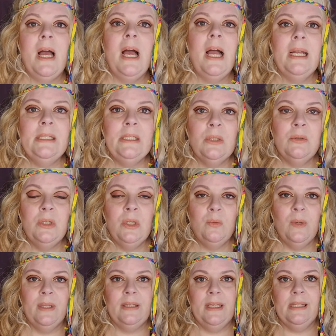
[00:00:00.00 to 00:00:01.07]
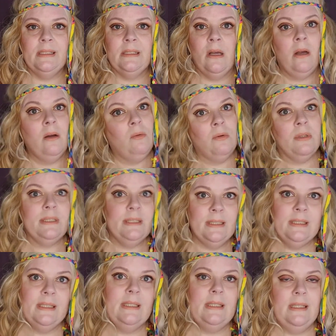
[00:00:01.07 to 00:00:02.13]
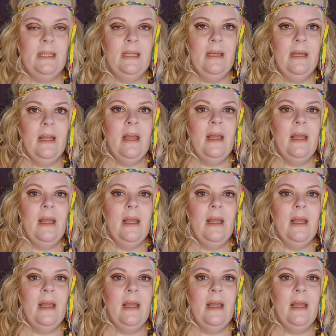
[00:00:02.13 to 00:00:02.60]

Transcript: I don't know what they saw or didn't see.